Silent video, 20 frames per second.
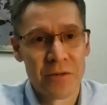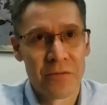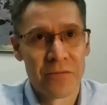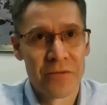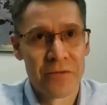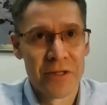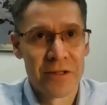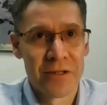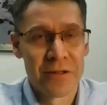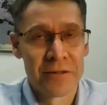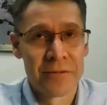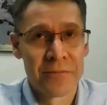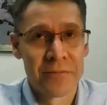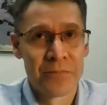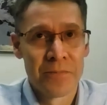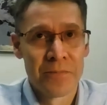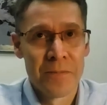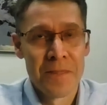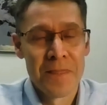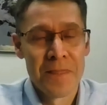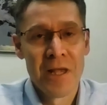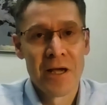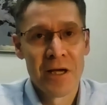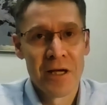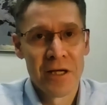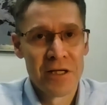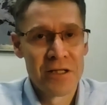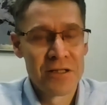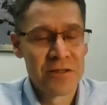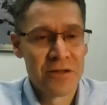of
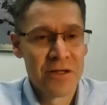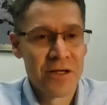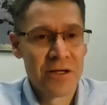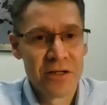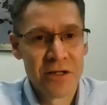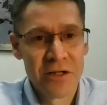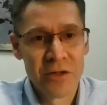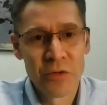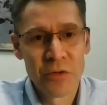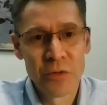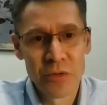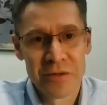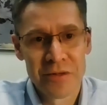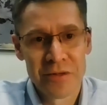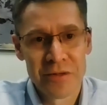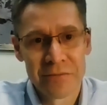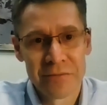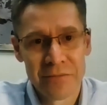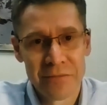is there a good